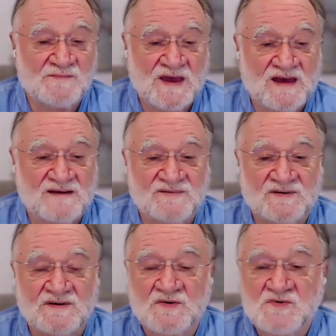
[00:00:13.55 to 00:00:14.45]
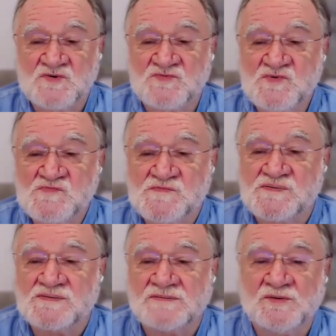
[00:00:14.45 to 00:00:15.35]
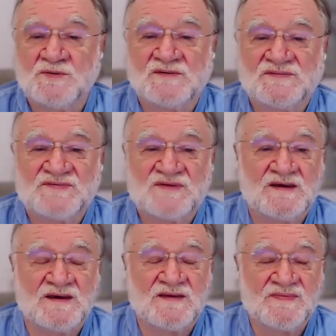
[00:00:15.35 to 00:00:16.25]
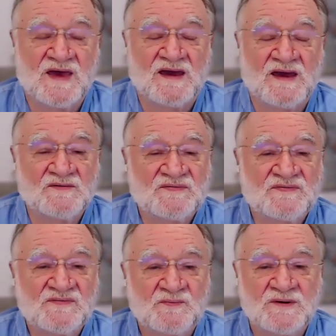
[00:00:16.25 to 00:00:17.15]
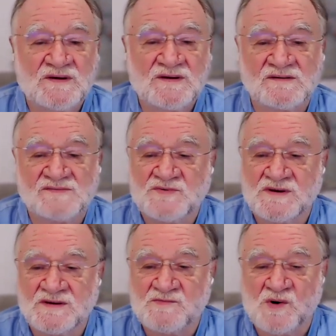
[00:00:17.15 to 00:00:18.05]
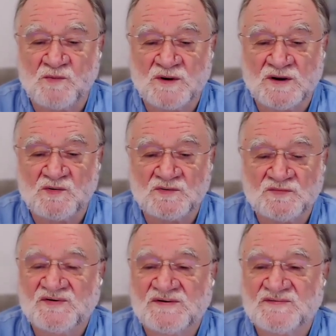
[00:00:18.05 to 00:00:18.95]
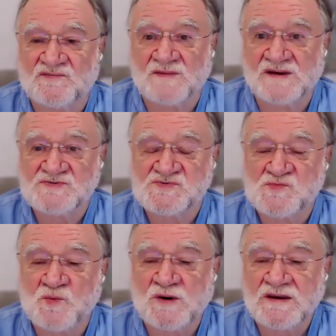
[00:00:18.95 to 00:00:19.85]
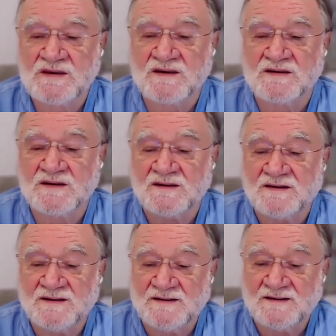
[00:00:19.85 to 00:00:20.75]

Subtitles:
and we have a group who are staying in the house this week doing what we call Transformation Week.